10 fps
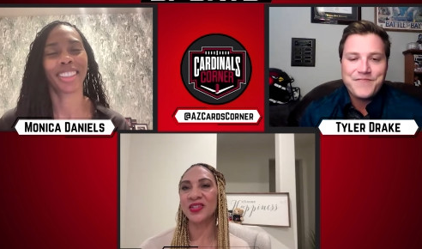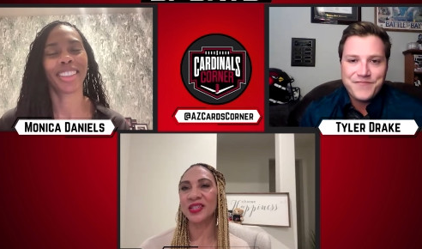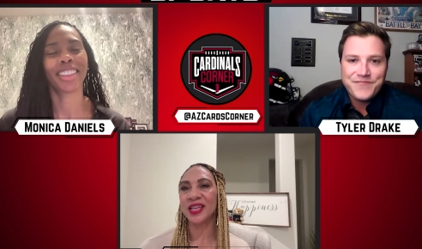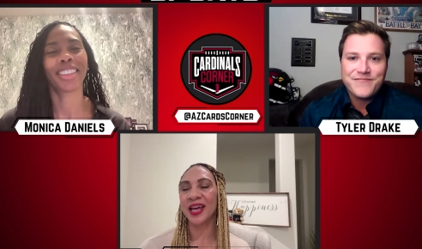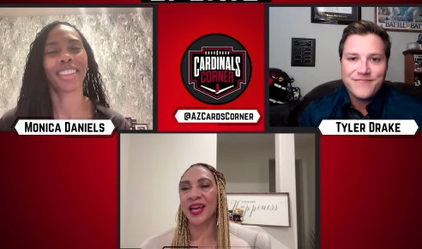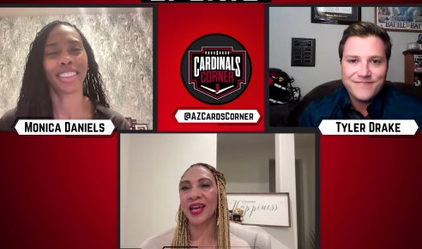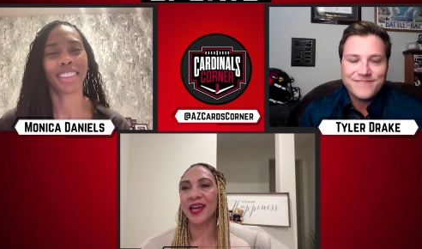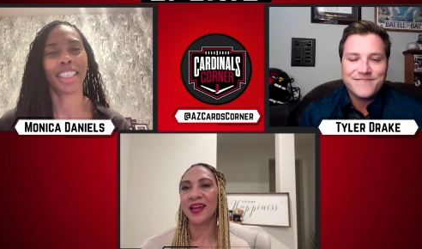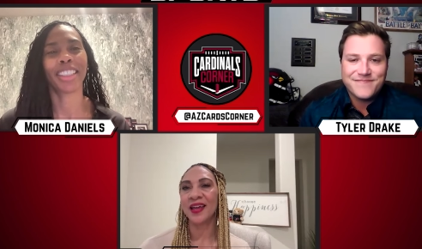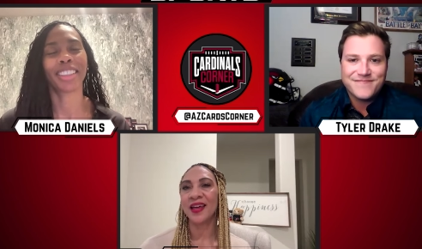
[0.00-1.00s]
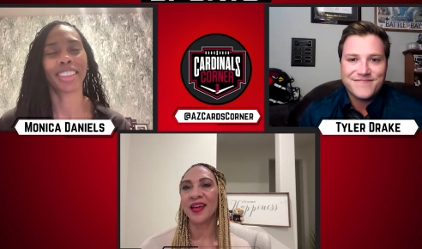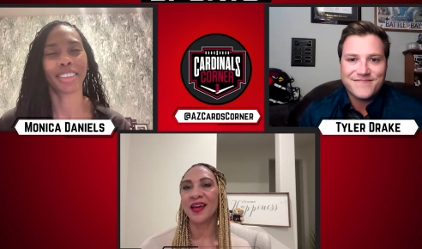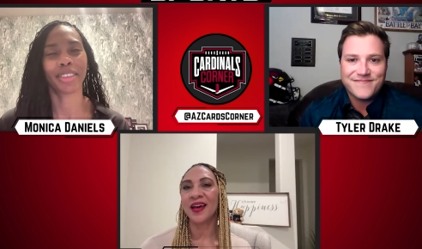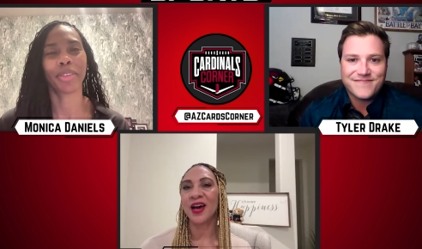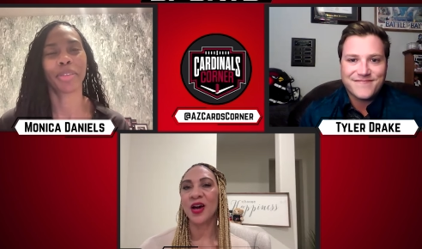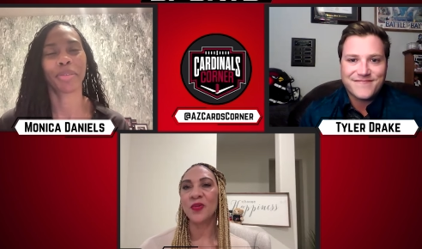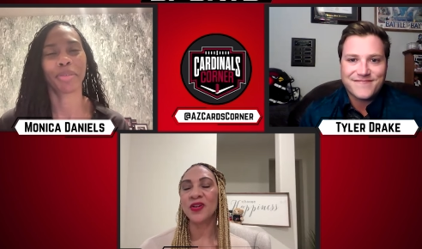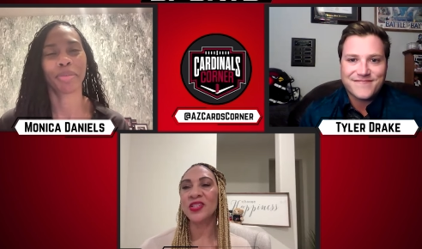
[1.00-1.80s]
Speaker 1: today. Uh, we're